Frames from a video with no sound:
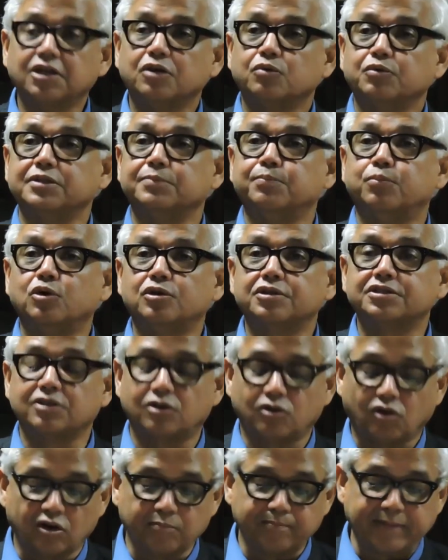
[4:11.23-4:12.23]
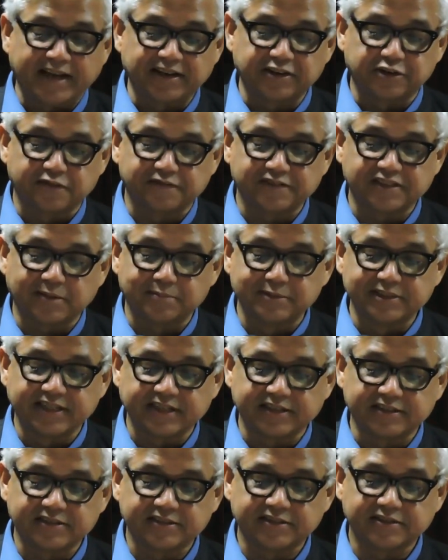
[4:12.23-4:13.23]
with books on all manner of
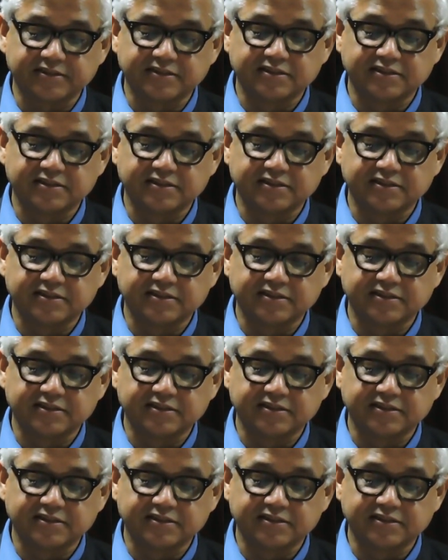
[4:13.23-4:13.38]
subjects.